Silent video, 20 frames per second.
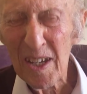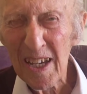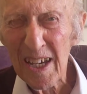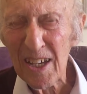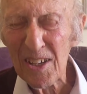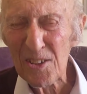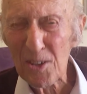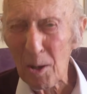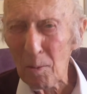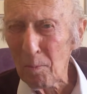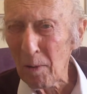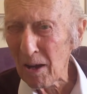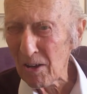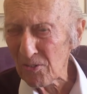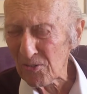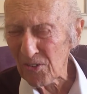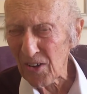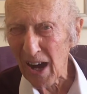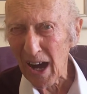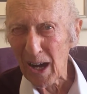Yeah. It's on my
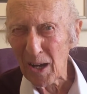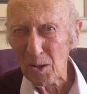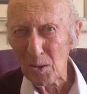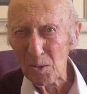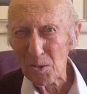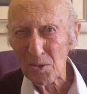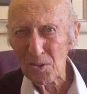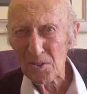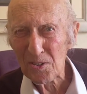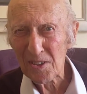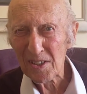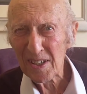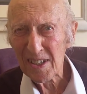files.